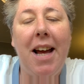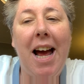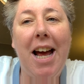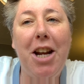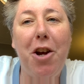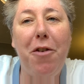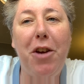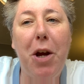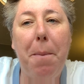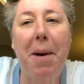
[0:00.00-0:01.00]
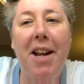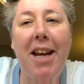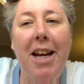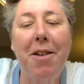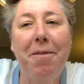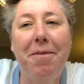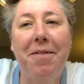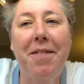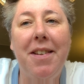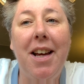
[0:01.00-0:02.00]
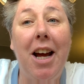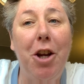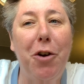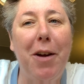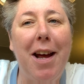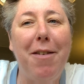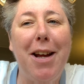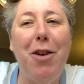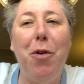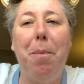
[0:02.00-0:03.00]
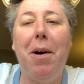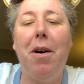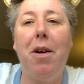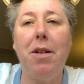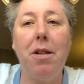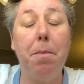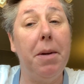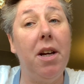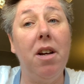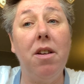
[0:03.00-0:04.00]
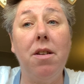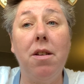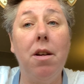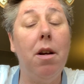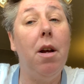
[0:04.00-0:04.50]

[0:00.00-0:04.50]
hand over your money, and you can have an annual pass because,